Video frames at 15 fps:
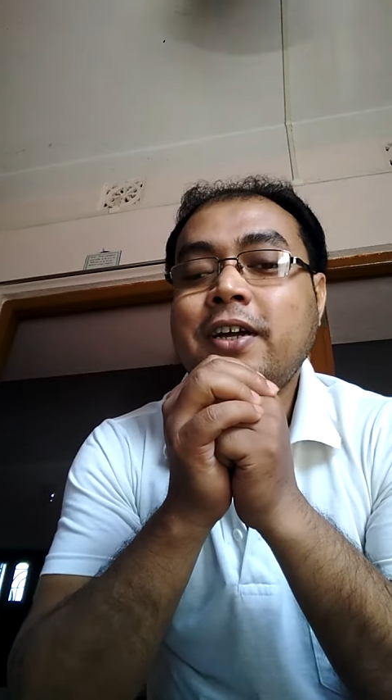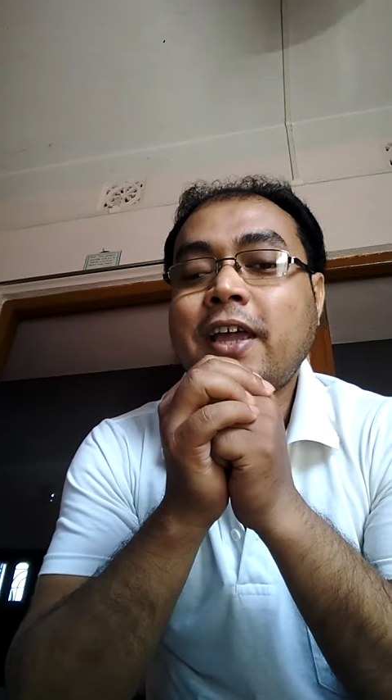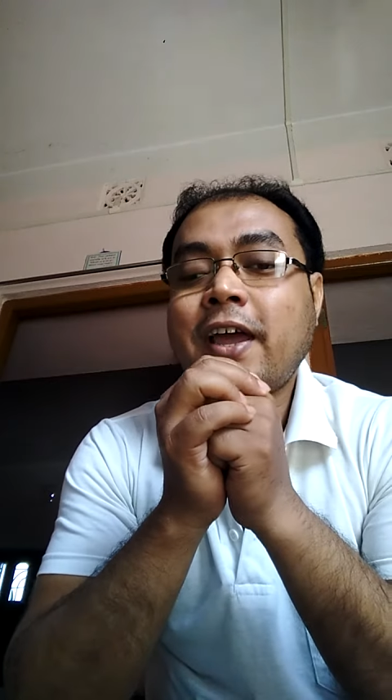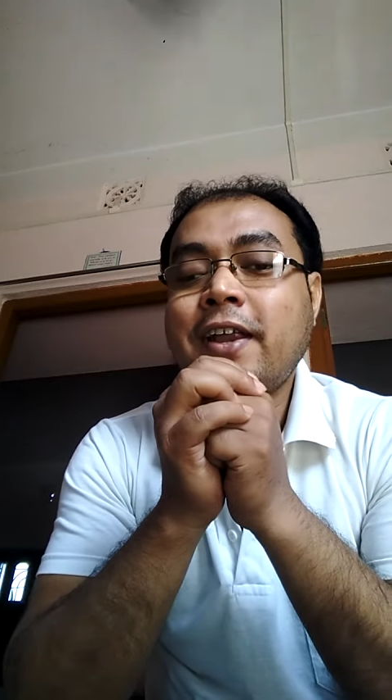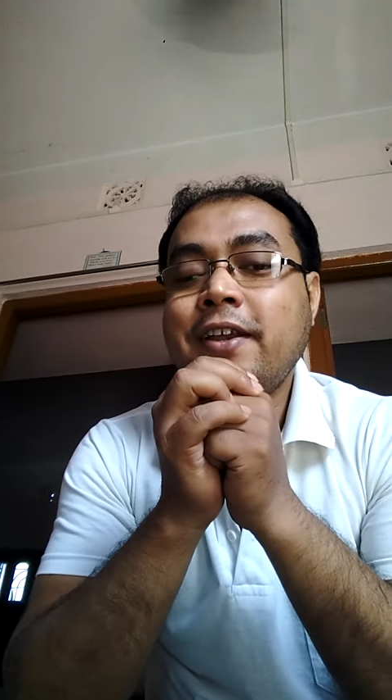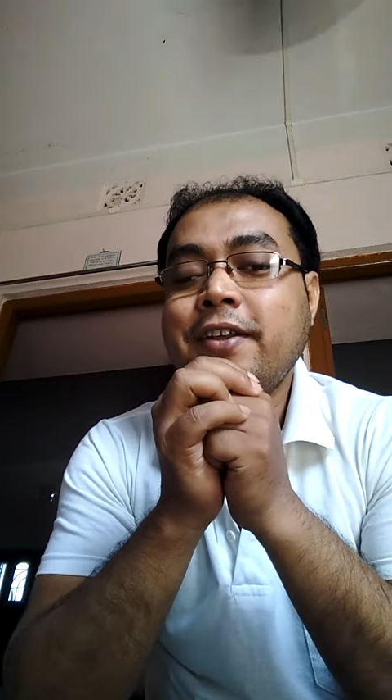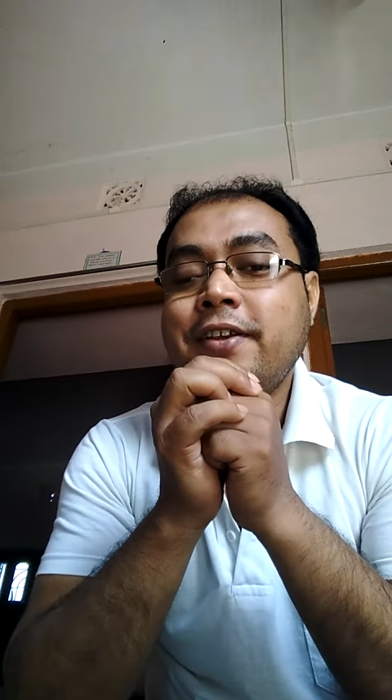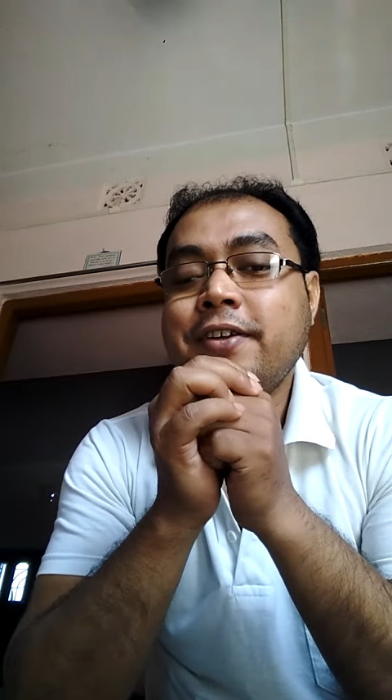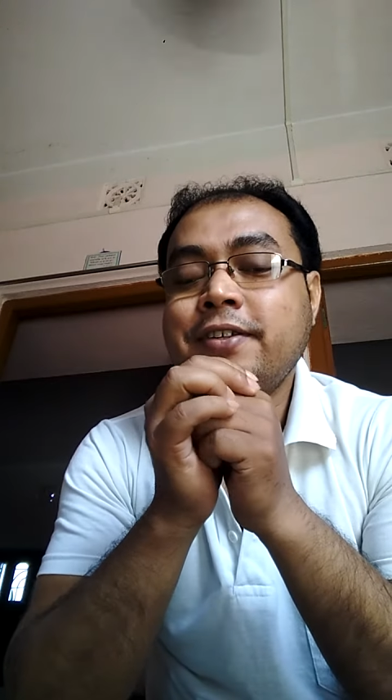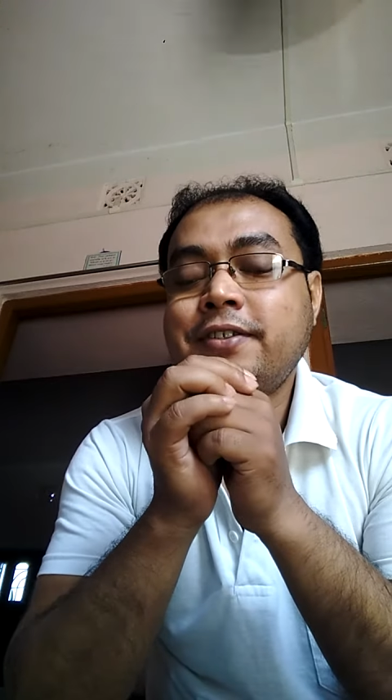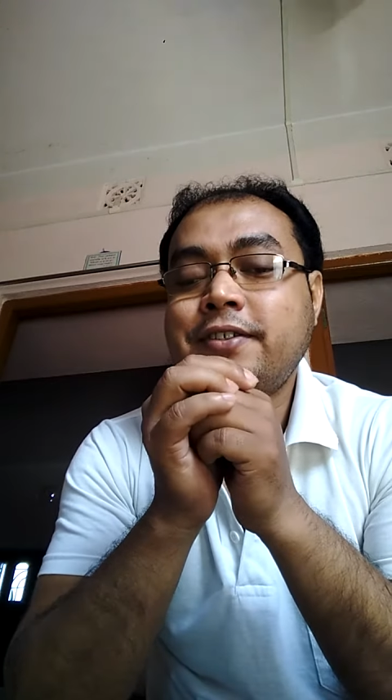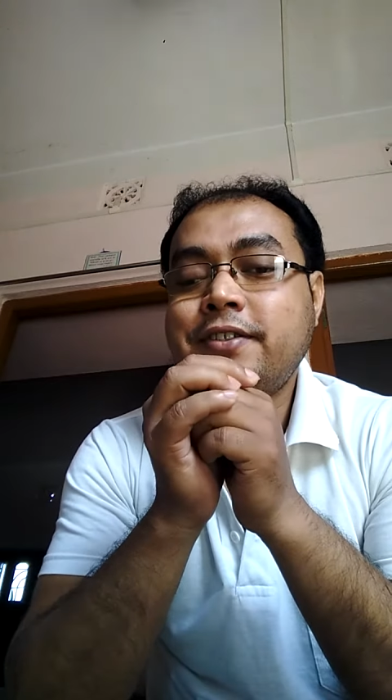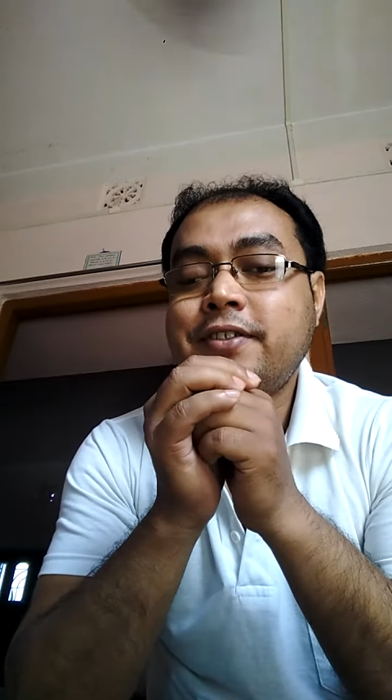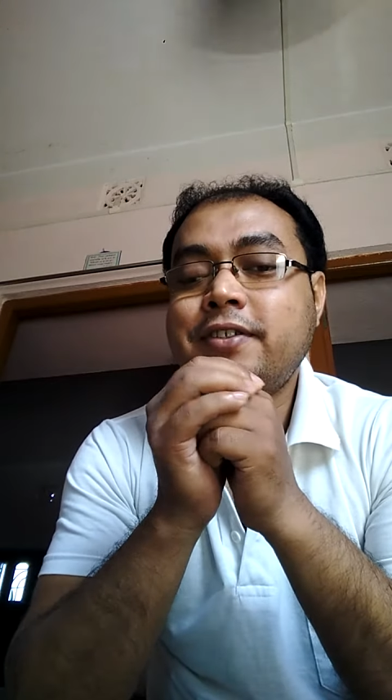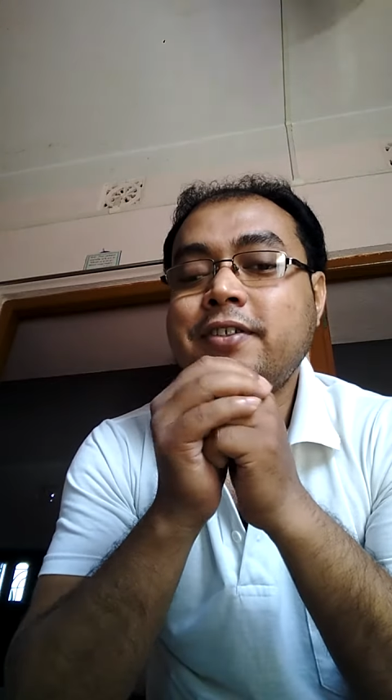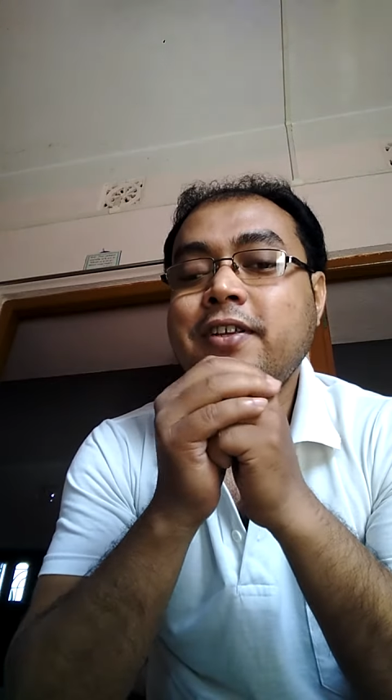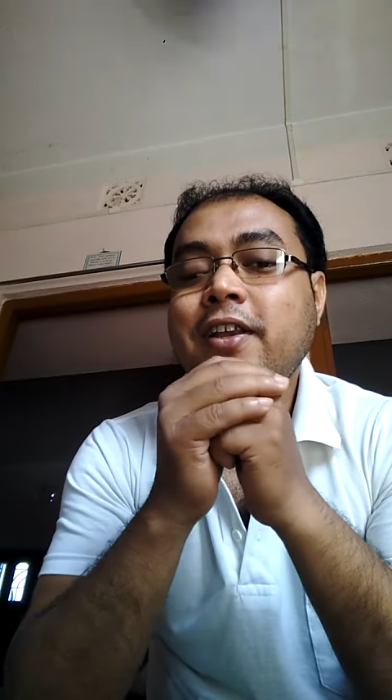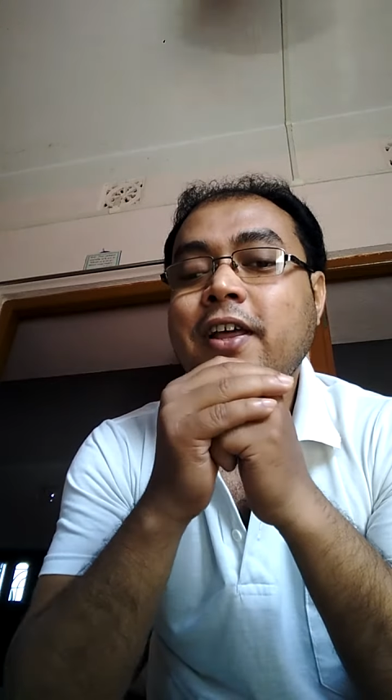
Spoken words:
candidates